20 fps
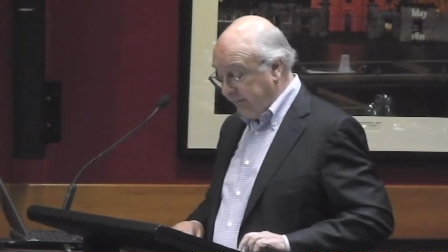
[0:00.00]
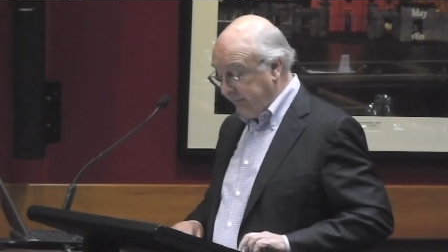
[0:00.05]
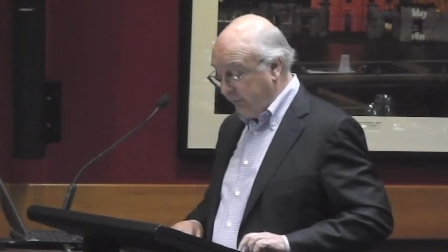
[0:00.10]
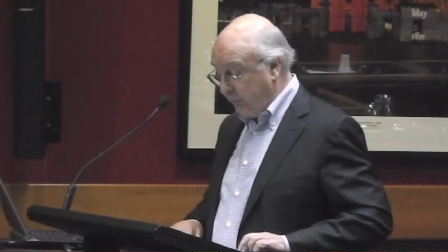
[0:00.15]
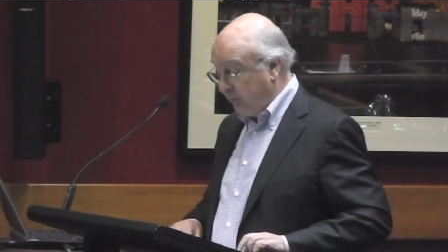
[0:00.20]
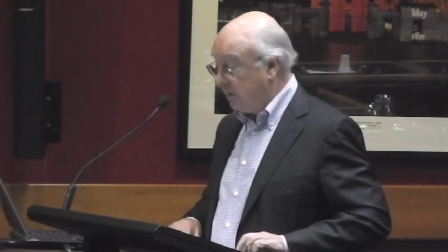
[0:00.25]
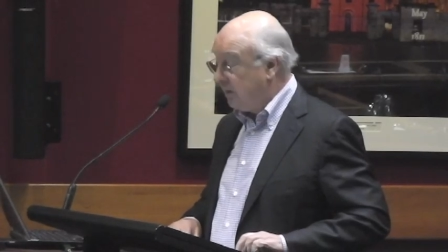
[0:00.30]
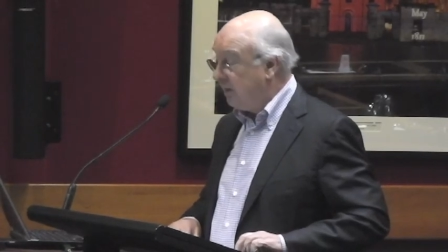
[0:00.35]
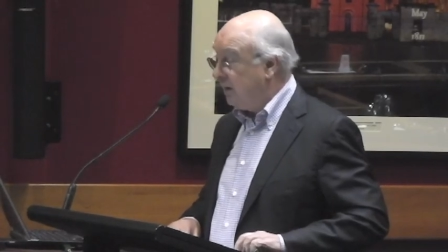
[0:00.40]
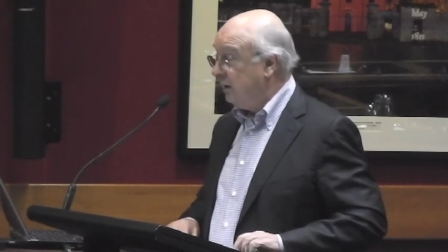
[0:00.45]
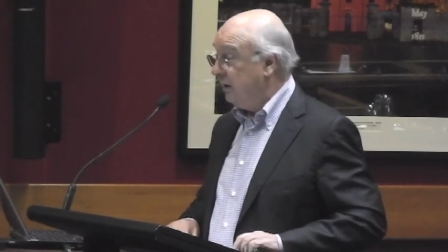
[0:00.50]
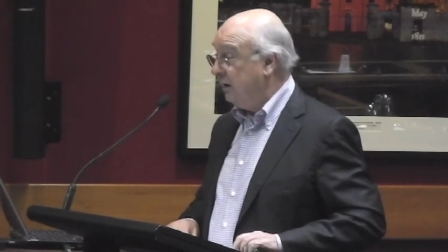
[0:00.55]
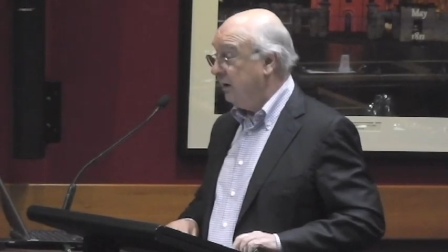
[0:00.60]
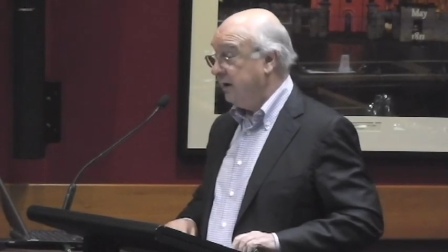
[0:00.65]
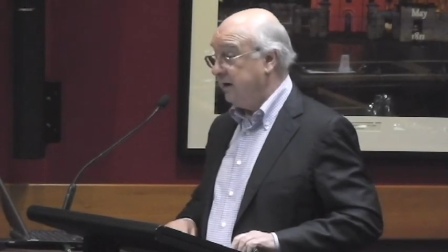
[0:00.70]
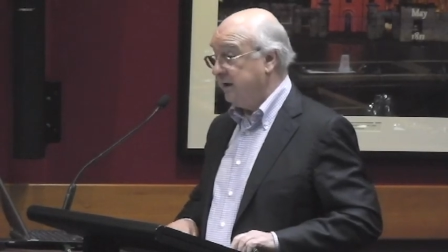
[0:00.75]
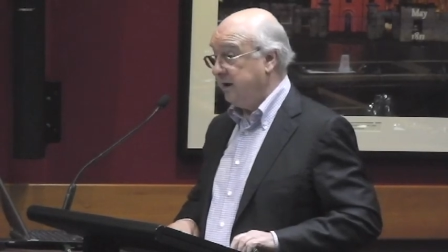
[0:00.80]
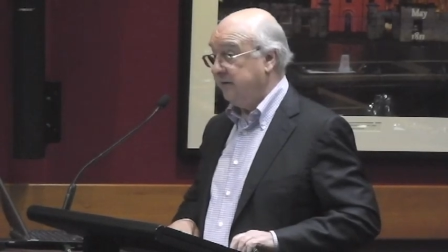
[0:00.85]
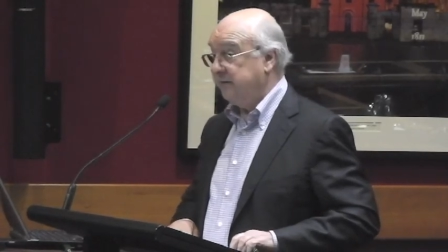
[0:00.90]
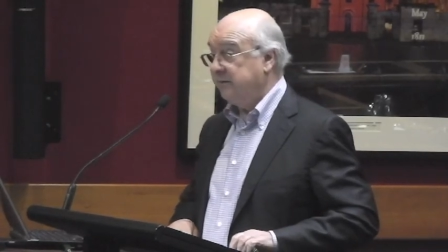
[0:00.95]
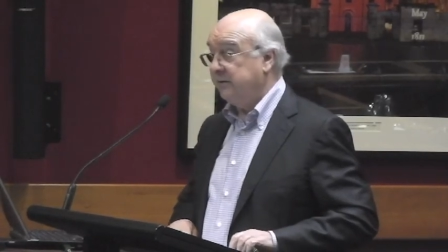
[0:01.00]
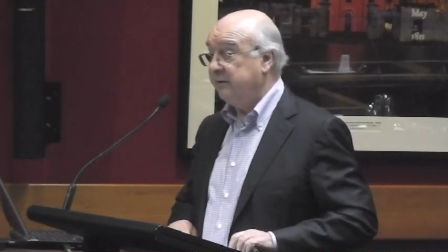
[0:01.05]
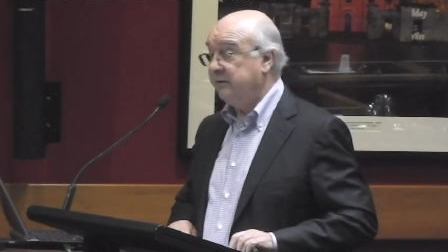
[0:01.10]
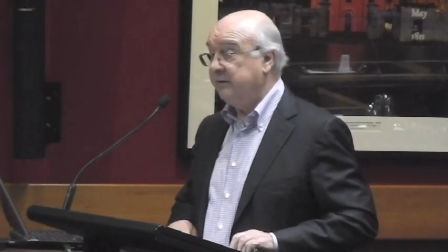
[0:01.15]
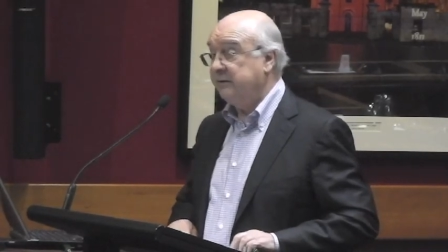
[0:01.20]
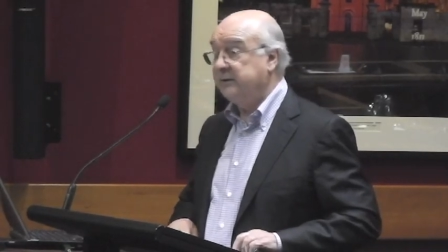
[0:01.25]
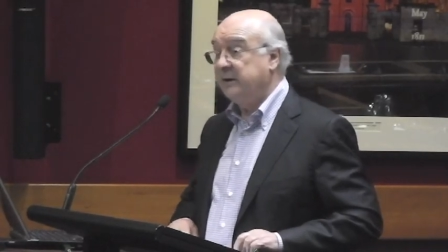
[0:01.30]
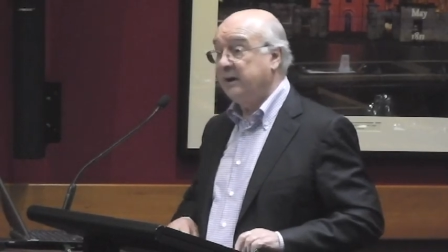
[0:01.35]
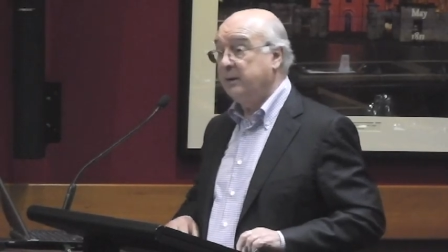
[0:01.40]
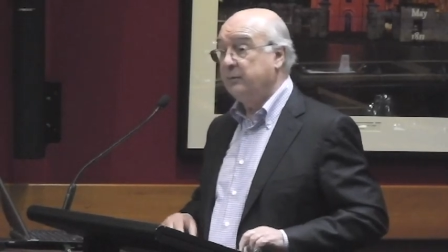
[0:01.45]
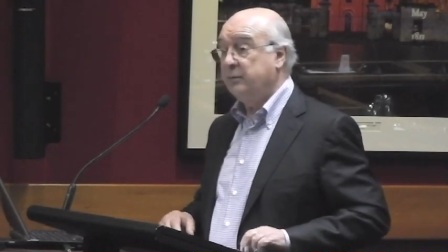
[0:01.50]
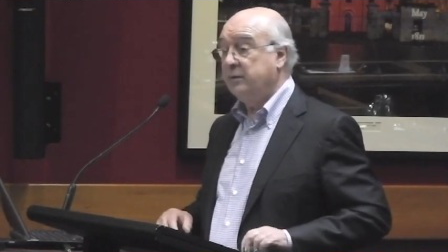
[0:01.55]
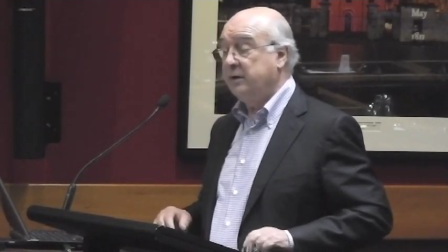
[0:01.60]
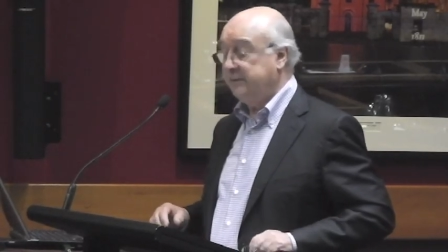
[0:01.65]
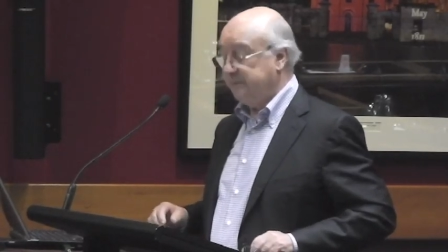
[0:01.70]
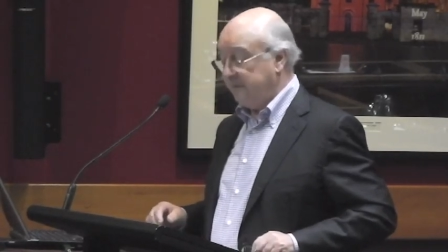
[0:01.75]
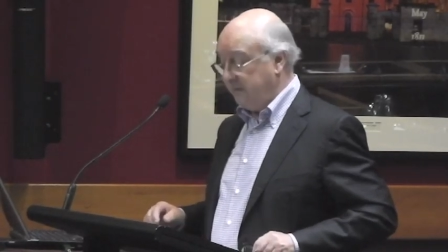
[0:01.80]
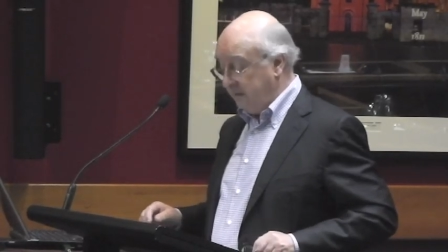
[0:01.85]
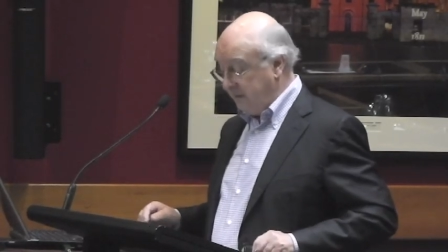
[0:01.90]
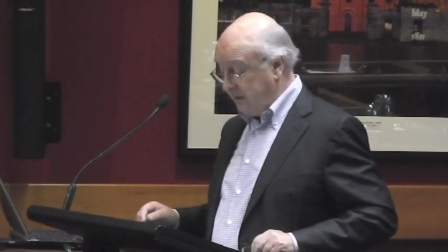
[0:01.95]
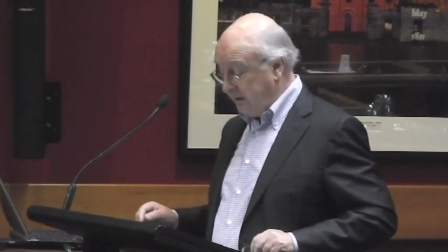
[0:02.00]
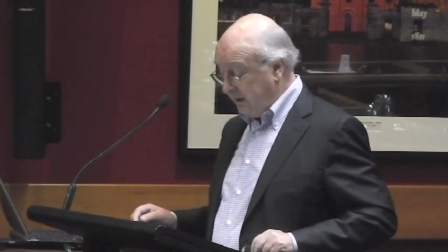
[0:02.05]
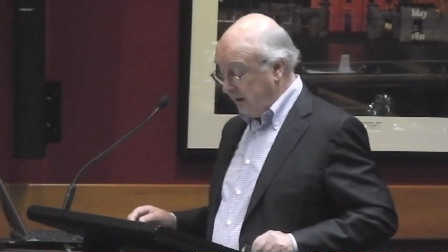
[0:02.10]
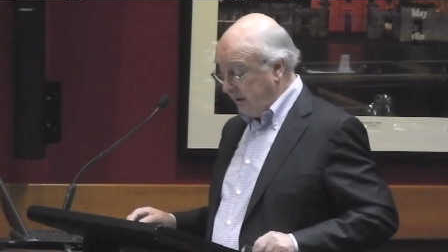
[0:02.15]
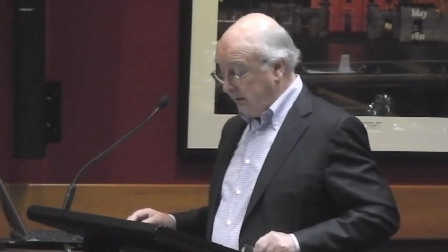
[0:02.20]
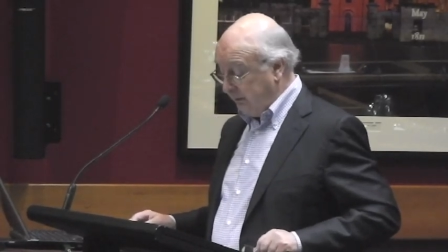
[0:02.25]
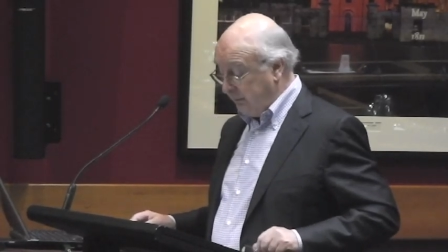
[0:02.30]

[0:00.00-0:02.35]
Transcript: for what I, I, guess is the same reason